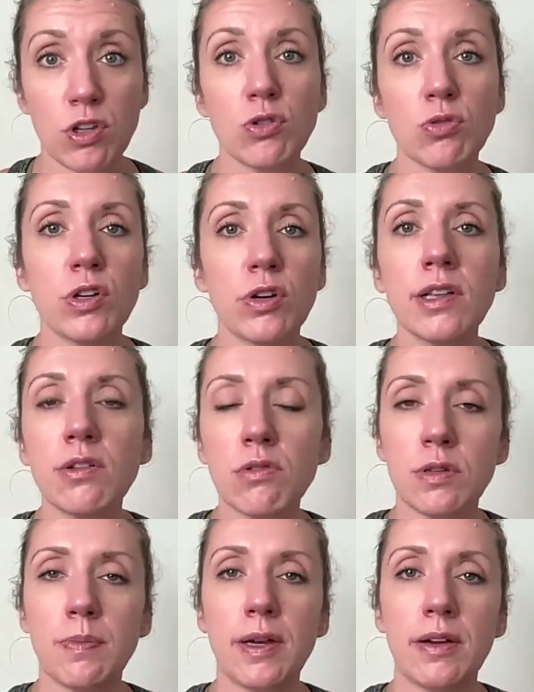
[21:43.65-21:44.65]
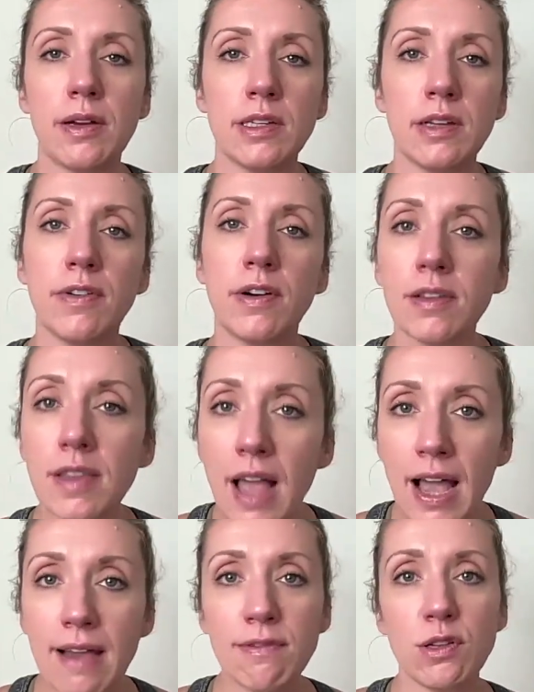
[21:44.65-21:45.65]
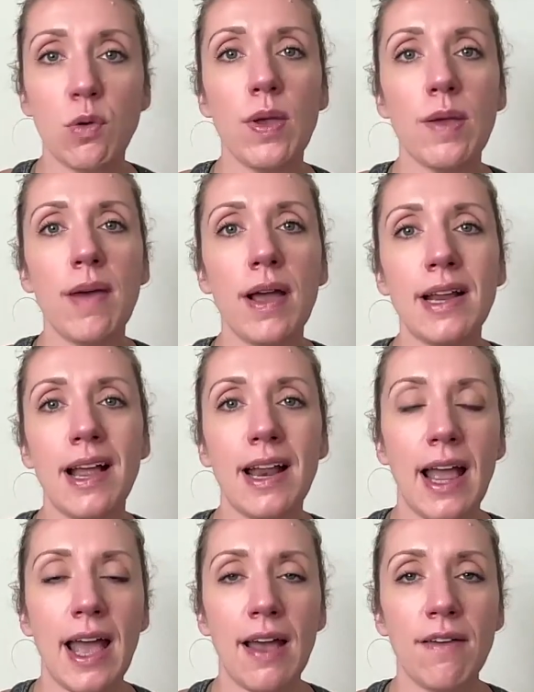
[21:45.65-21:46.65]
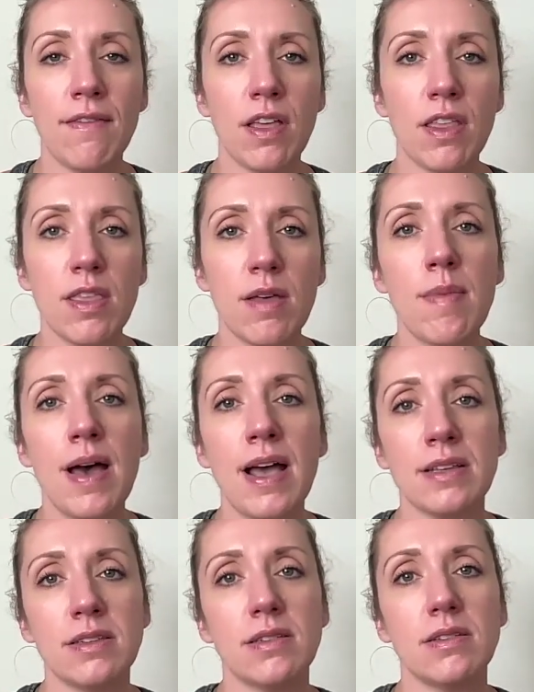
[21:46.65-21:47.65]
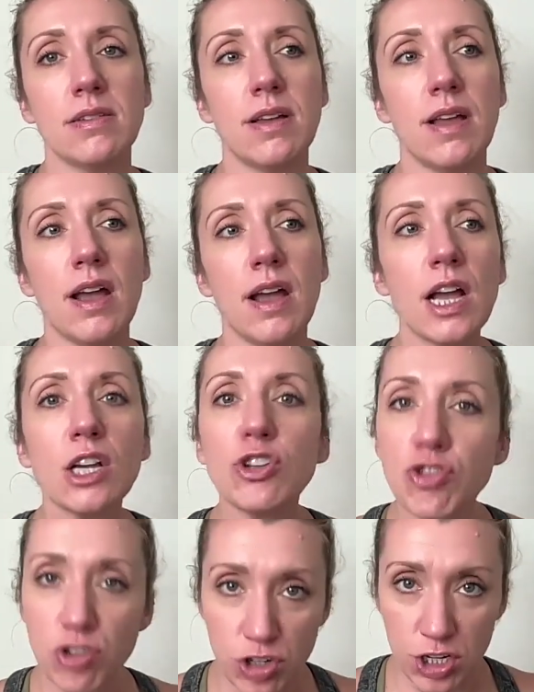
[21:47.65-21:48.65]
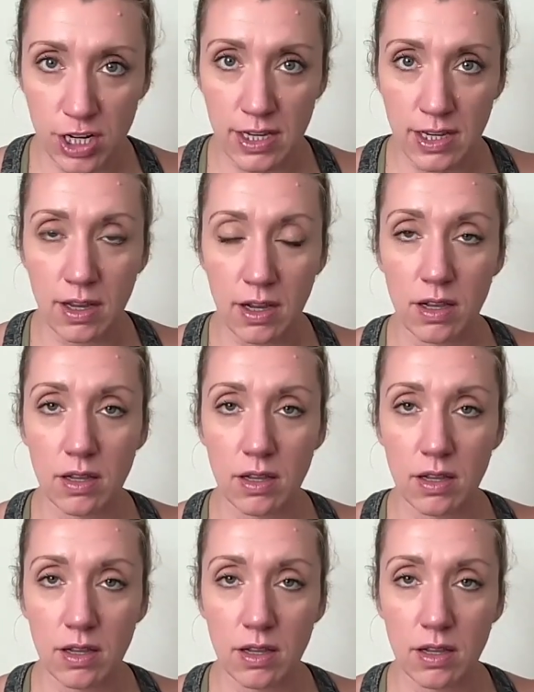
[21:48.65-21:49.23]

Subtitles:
So during those periods of our lives, we might not have the best estrogen